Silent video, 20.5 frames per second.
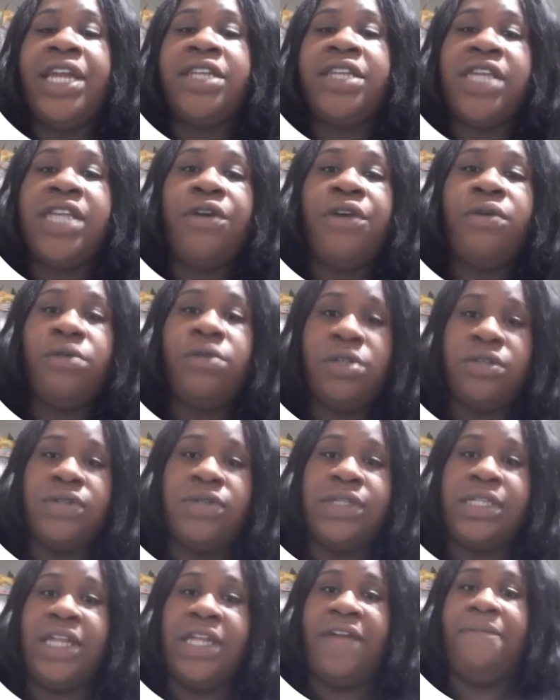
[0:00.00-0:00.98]
and is a
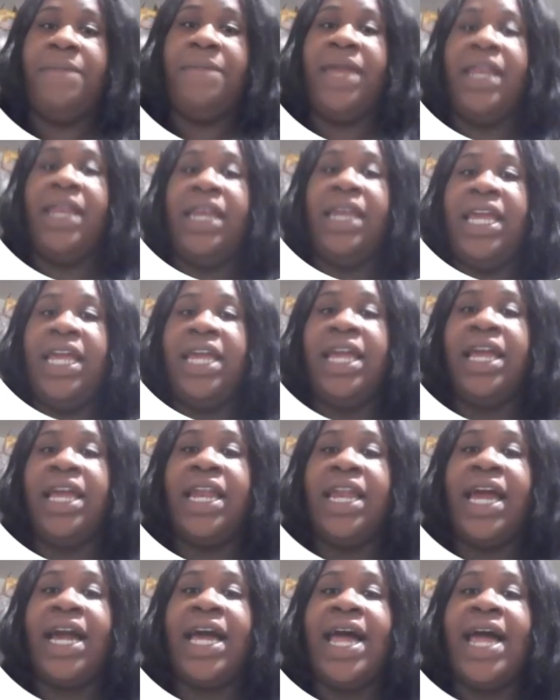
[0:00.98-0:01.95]
crucial step in
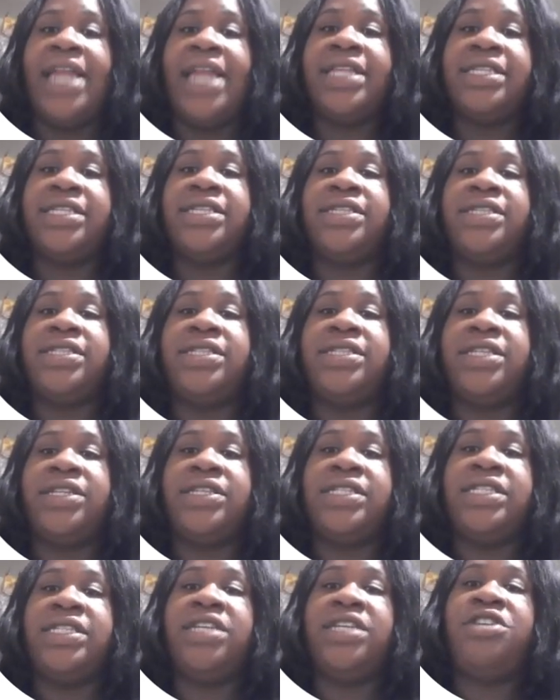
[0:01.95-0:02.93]
linking glycolysis to
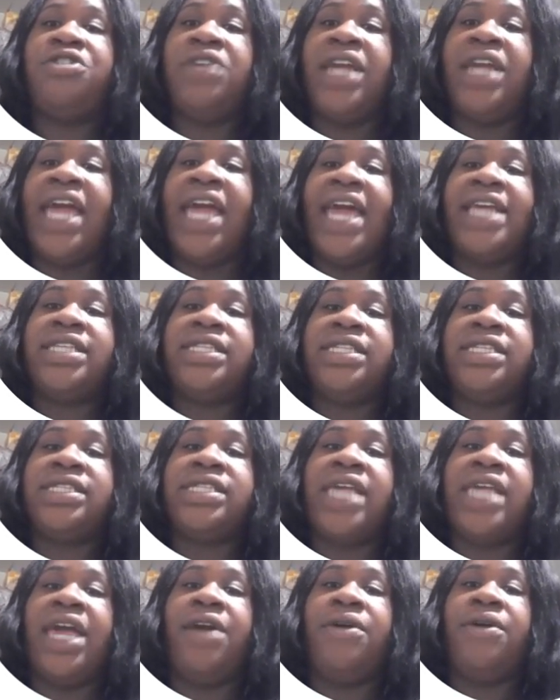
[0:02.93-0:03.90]
the citric acid
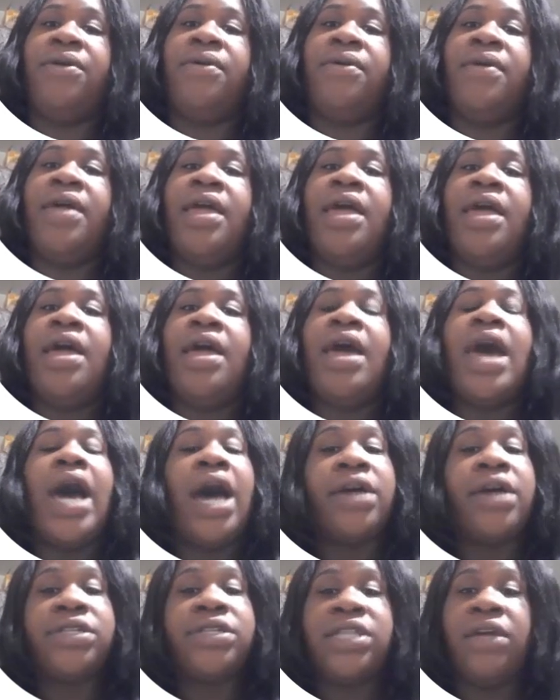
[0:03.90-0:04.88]
cycle,
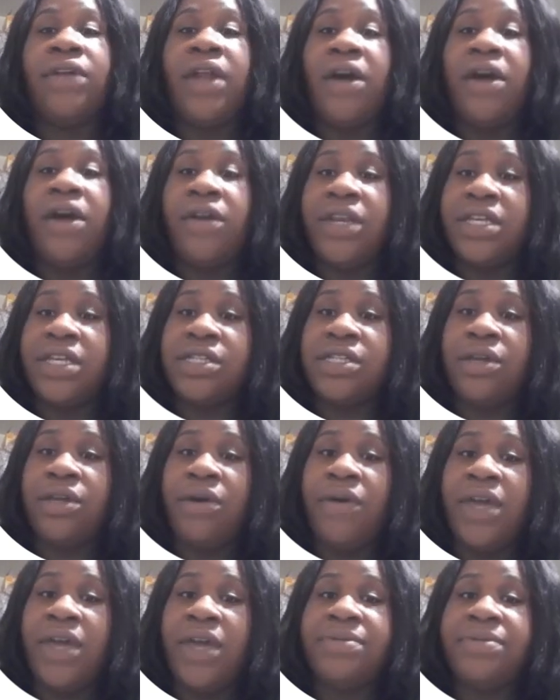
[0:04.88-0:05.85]
also known as the
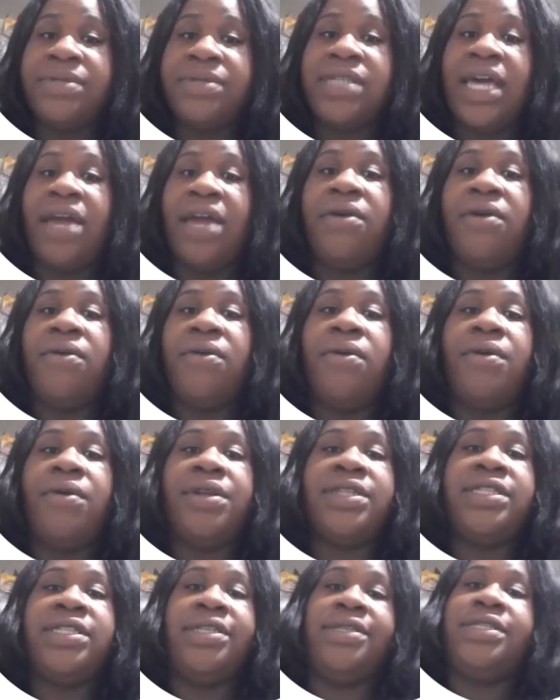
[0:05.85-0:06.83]
Krebs cycle or
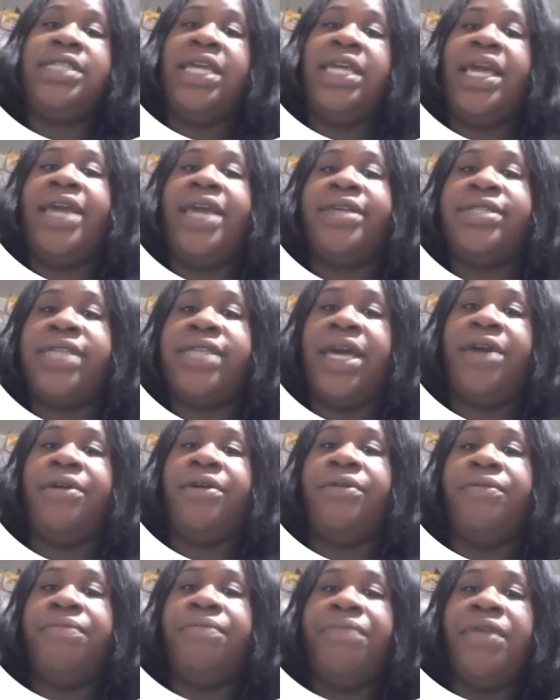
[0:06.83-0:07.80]
the TCA
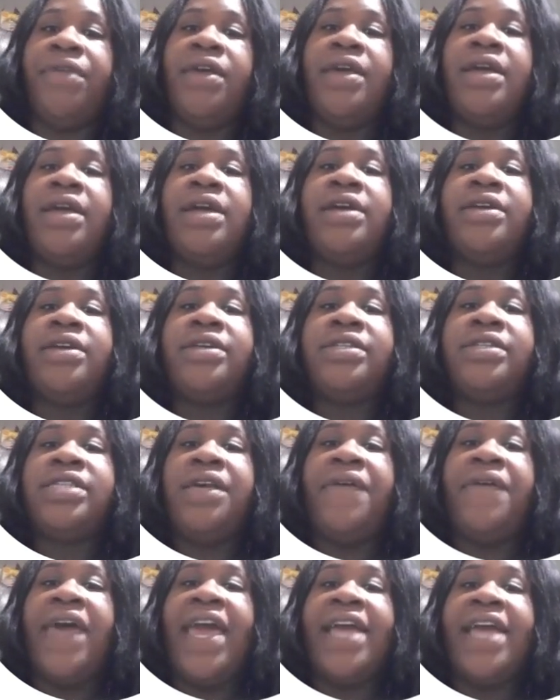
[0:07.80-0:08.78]
cycle.
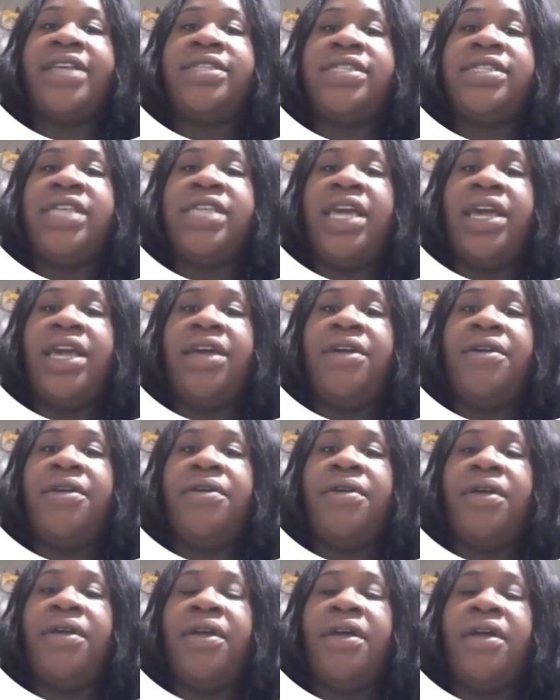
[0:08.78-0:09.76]
So
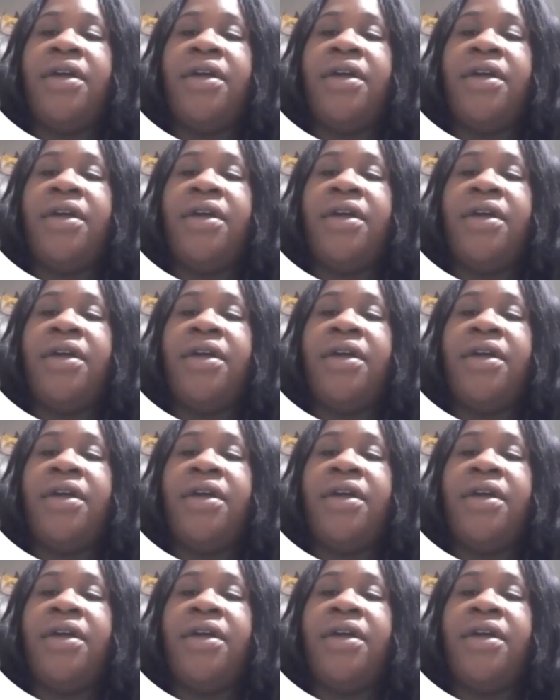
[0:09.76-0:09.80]
acetal